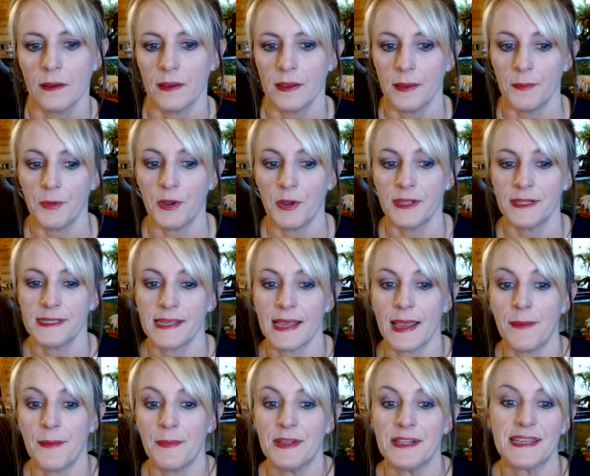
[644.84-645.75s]
I'm on
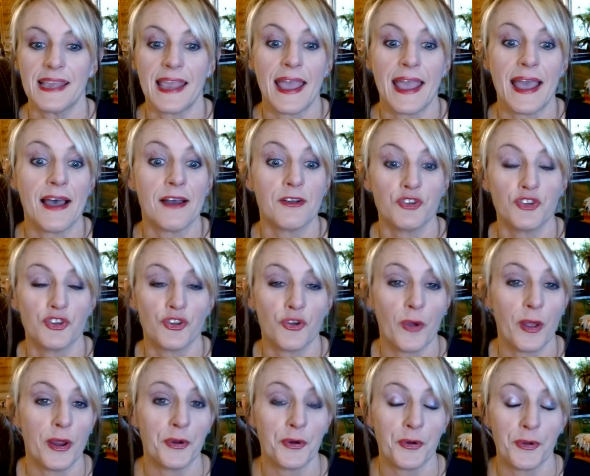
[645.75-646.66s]
Simon's couch,
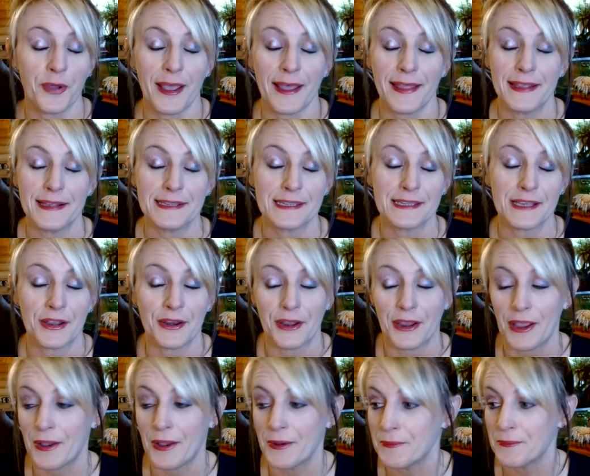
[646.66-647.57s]
so I don't know how this is
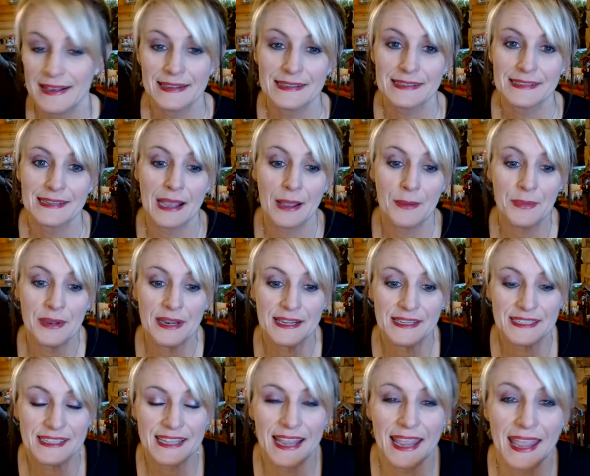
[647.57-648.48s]
going to go. Simon
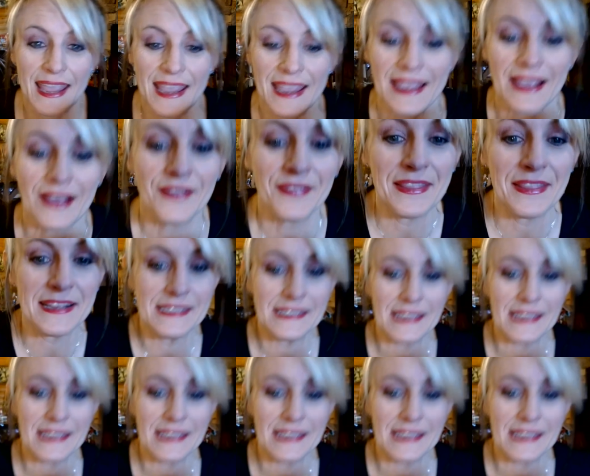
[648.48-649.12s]
is the king on this